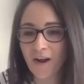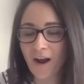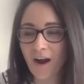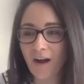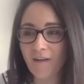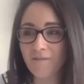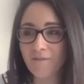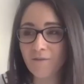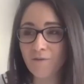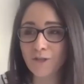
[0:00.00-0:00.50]

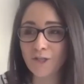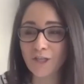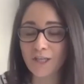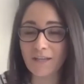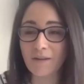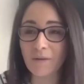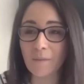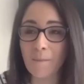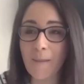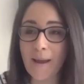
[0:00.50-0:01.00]

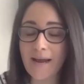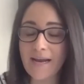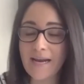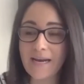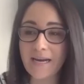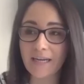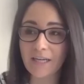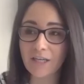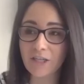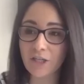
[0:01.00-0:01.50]
Unfortunately, the main
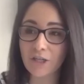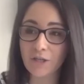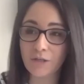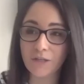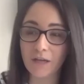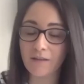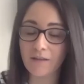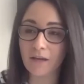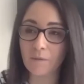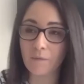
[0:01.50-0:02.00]
issues
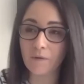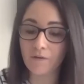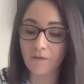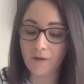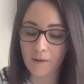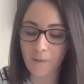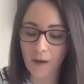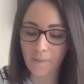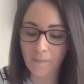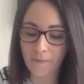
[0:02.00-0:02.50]
I think we've
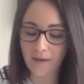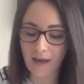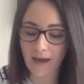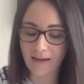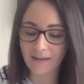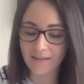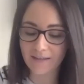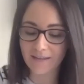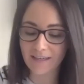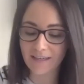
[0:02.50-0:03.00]
come up against